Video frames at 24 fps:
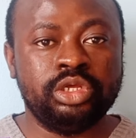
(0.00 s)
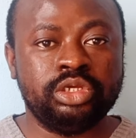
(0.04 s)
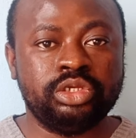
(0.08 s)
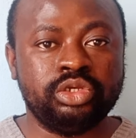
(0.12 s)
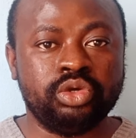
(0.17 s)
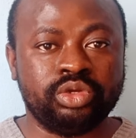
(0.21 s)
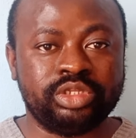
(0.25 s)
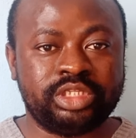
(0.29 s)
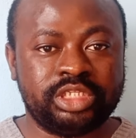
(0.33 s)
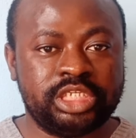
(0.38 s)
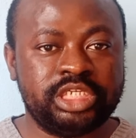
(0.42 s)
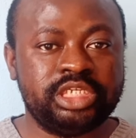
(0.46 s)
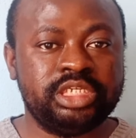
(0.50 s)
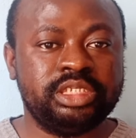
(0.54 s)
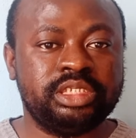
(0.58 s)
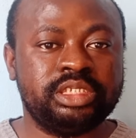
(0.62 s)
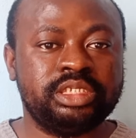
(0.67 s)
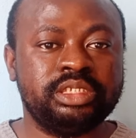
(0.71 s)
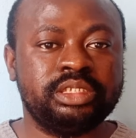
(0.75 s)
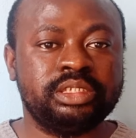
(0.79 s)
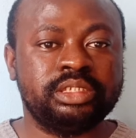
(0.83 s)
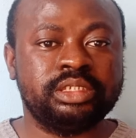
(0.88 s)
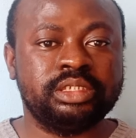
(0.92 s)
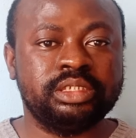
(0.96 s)
your
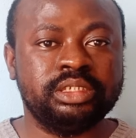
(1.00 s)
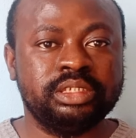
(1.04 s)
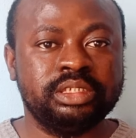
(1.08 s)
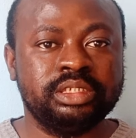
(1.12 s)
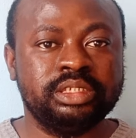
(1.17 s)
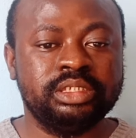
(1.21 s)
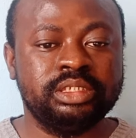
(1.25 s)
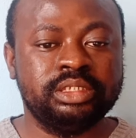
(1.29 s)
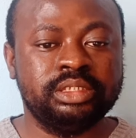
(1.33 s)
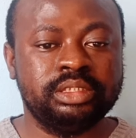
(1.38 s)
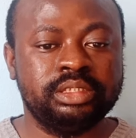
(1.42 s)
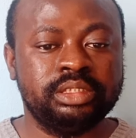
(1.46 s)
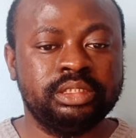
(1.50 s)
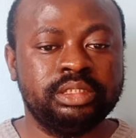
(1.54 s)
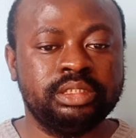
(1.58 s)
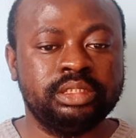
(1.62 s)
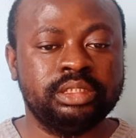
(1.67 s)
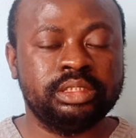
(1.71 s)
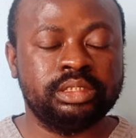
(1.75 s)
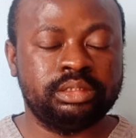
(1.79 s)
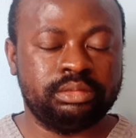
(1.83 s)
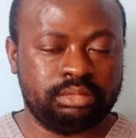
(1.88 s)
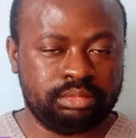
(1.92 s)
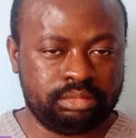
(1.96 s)
thesis?
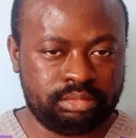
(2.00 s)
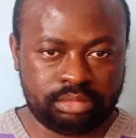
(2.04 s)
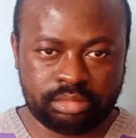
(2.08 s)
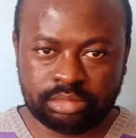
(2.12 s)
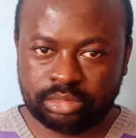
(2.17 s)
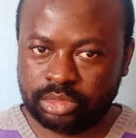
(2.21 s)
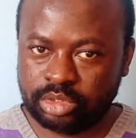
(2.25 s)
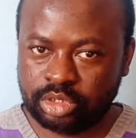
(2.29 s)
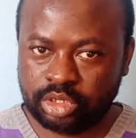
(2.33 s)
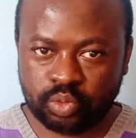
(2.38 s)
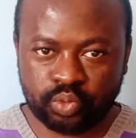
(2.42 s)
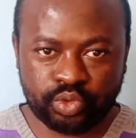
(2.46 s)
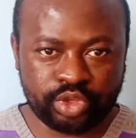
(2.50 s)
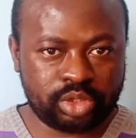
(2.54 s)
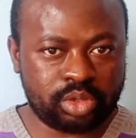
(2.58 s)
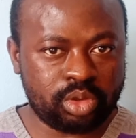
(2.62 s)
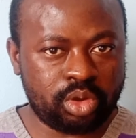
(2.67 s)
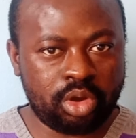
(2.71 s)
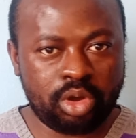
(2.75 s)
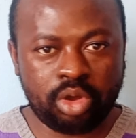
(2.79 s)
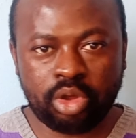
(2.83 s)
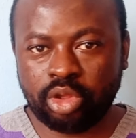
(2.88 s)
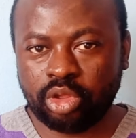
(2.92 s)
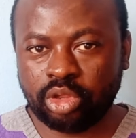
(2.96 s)
With
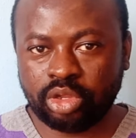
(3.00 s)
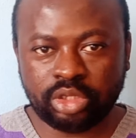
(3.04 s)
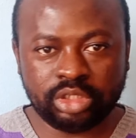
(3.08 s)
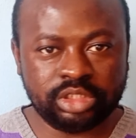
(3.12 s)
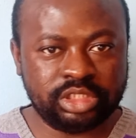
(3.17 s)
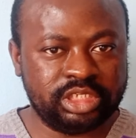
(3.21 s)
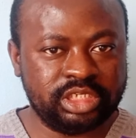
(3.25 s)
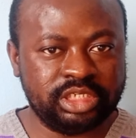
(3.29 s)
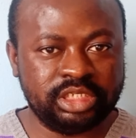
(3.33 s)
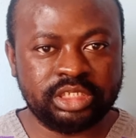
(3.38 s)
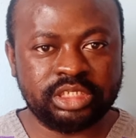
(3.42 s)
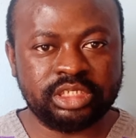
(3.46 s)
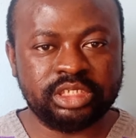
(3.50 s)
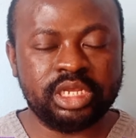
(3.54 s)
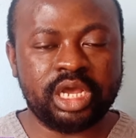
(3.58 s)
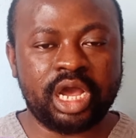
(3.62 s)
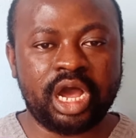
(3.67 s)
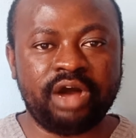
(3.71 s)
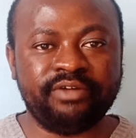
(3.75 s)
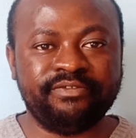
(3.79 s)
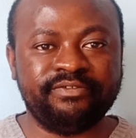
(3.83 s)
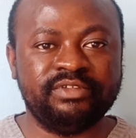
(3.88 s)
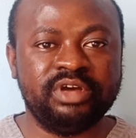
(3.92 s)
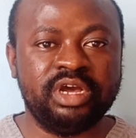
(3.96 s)
all these
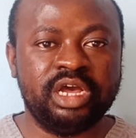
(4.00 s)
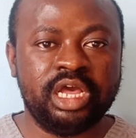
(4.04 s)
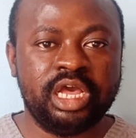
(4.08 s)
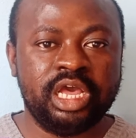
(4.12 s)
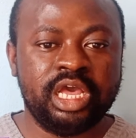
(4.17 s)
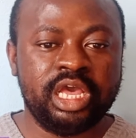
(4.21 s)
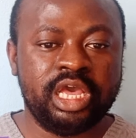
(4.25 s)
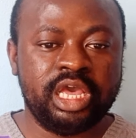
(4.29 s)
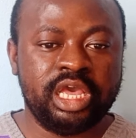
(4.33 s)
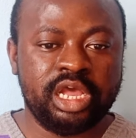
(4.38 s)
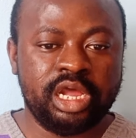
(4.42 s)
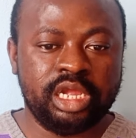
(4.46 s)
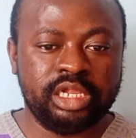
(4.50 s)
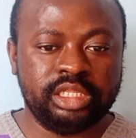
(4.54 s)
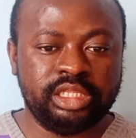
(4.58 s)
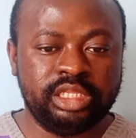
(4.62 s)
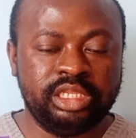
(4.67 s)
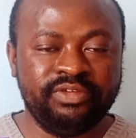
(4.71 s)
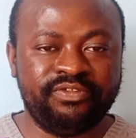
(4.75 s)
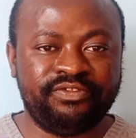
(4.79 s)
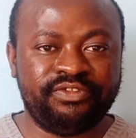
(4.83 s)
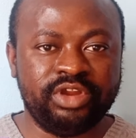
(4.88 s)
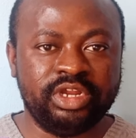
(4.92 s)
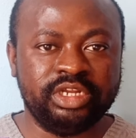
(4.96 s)
have
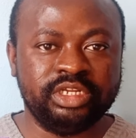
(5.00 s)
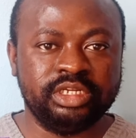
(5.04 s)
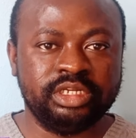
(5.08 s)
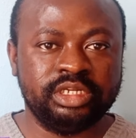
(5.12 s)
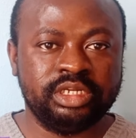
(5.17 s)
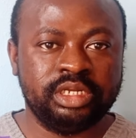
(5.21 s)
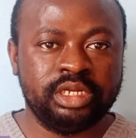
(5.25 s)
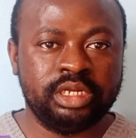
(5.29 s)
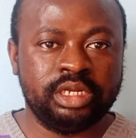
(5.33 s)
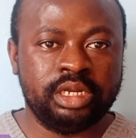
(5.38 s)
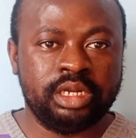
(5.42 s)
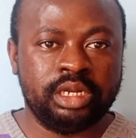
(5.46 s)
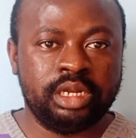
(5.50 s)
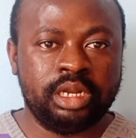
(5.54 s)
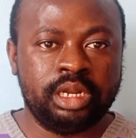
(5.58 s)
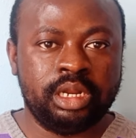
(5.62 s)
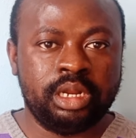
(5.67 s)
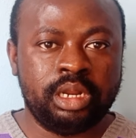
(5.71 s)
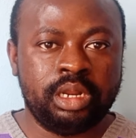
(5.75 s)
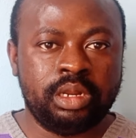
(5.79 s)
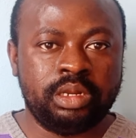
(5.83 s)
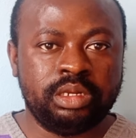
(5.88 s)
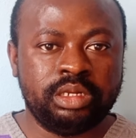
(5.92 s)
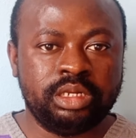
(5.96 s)
different
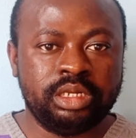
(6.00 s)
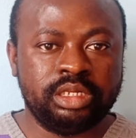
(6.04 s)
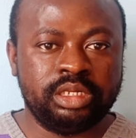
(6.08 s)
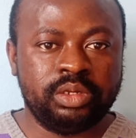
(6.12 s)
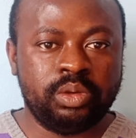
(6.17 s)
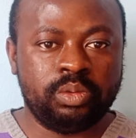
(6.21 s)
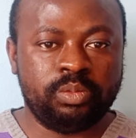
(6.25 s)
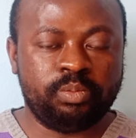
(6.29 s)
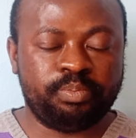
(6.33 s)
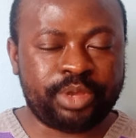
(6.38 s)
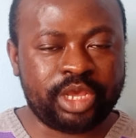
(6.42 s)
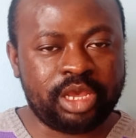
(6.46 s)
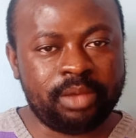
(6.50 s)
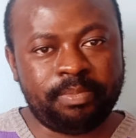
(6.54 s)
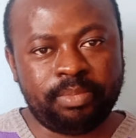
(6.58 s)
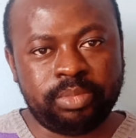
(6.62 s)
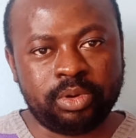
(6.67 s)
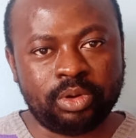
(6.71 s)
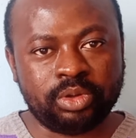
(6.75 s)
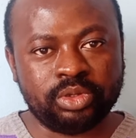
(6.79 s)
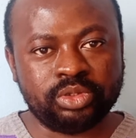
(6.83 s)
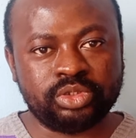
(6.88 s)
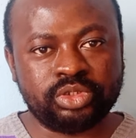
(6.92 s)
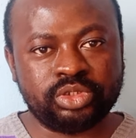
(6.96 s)

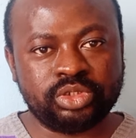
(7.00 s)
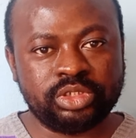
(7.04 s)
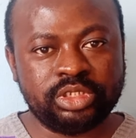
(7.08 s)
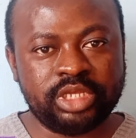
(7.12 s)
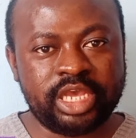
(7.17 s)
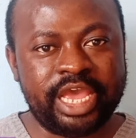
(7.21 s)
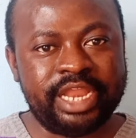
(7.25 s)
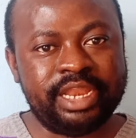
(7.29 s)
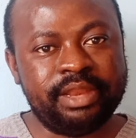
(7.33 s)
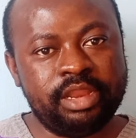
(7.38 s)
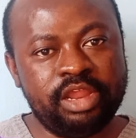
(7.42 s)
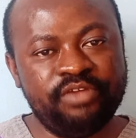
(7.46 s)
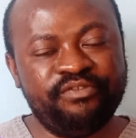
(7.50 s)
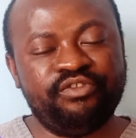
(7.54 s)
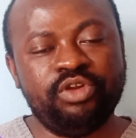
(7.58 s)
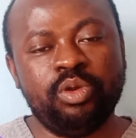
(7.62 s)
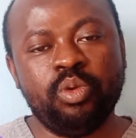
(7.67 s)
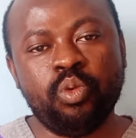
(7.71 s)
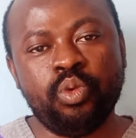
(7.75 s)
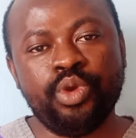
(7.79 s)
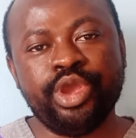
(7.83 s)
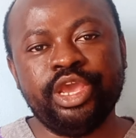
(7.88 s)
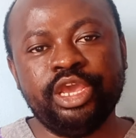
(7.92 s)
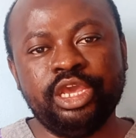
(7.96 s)
purpose and
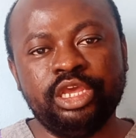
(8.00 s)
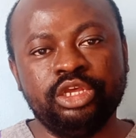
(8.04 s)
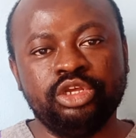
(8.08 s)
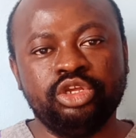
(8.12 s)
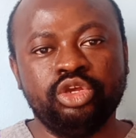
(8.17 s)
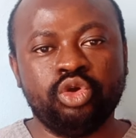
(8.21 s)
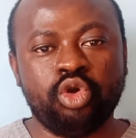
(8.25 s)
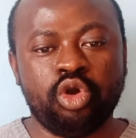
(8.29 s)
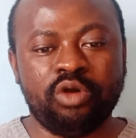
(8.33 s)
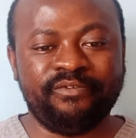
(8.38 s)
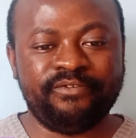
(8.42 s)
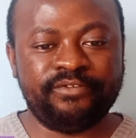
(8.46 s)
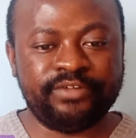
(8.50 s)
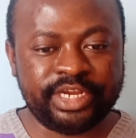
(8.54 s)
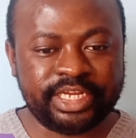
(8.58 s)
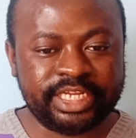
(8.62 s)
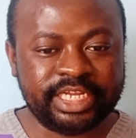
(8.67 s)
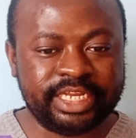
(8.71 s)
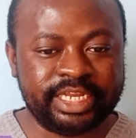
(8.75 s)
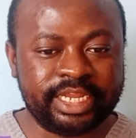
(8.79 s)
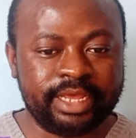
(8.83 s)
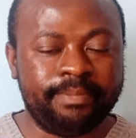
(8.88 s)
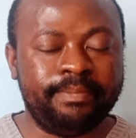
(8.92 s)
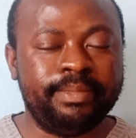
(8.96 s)
different way of
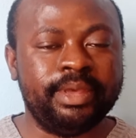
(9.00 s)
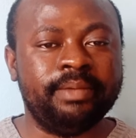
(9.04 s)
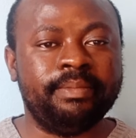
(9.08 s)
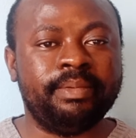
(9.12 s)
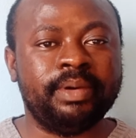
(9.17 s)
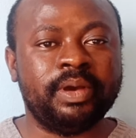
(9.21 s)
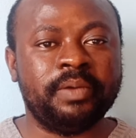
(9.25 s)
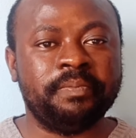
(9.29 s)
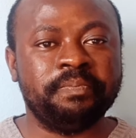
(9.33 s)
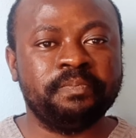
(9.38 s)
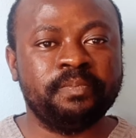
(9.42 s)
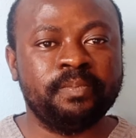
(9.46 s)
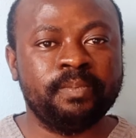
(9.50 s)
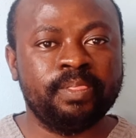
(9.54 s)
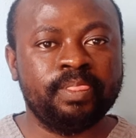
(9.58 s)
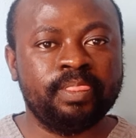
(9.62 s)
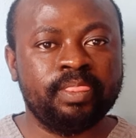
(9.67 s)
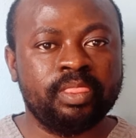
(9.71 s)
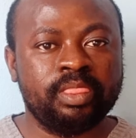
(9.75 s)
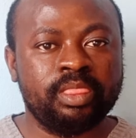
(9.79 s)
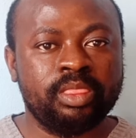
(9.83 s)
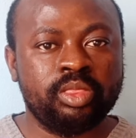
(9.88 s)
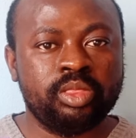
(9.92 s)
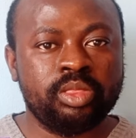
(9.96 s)
reading the paper.
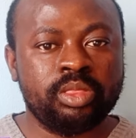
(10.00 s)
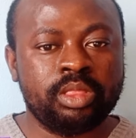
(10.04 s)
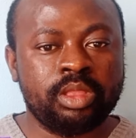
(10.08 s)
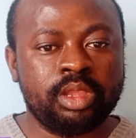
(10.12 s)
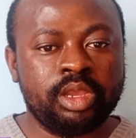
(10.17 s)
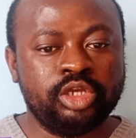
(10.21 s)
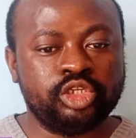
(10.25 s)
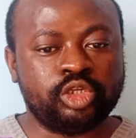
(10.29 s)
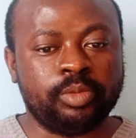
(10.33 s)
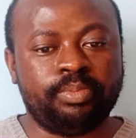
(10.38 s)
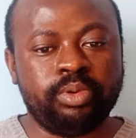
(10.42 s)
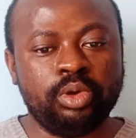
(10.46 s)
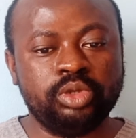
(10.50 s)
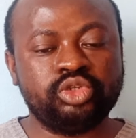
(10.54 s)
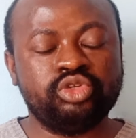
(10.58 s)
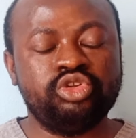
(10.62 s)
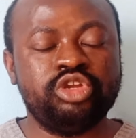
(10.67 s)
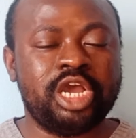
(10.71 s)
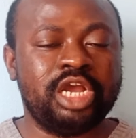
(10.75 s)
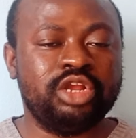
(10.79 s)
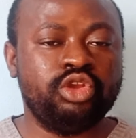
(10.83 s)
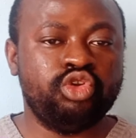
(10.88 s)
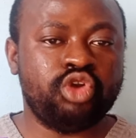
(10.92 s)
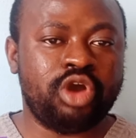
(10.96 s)
Suppose
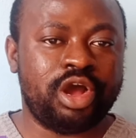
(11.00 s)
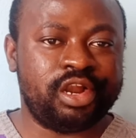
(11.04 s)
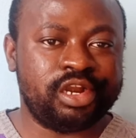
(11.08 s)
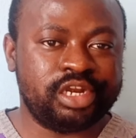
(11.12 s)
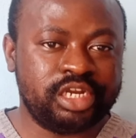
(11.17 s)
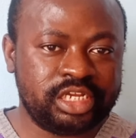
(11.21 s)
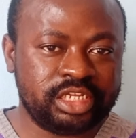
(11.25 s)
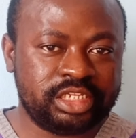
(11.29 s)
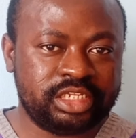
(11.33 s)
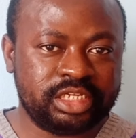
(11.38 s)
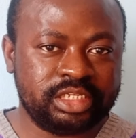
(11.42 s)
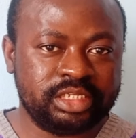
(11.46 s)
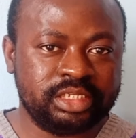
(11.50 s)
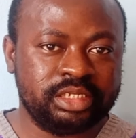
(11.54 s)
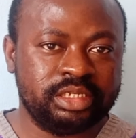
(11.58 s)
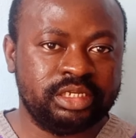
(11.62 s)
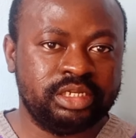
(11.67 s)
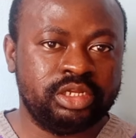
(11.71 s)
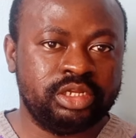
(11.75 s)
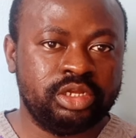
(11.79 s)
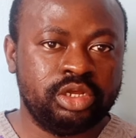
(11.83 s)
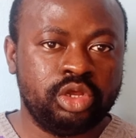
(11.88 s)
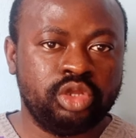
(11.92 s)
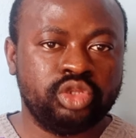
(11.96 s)
that you are reading
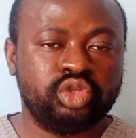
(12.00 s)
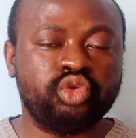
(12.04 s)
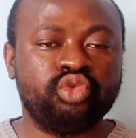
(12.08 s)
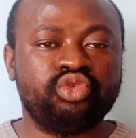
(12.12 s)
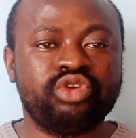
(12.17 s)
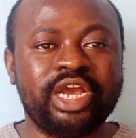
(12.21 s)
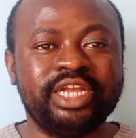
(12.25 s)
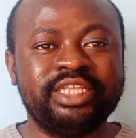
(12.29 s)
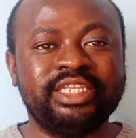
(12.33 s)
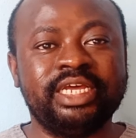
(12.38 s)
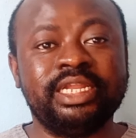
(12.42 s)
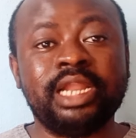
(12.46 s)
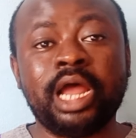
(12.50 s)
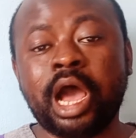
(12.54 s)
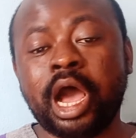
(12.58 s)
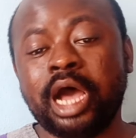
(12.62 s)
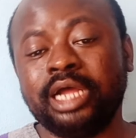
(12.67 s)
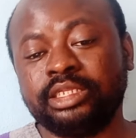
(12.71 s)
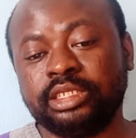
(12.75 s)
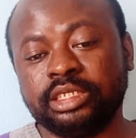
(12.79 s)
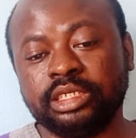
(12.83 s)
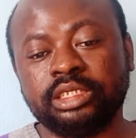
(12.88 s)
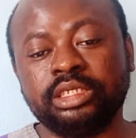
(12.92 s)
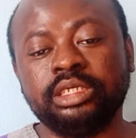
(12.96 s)
to write an
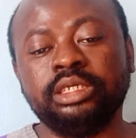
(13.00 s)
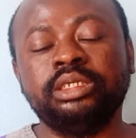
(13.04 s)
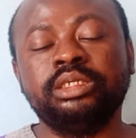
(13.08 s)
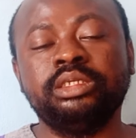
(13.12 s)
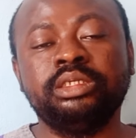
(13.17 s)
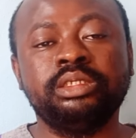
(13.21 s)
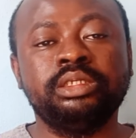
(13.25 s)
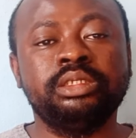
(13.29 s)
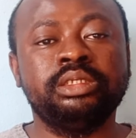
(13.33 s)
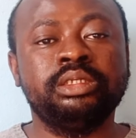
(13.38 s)
article.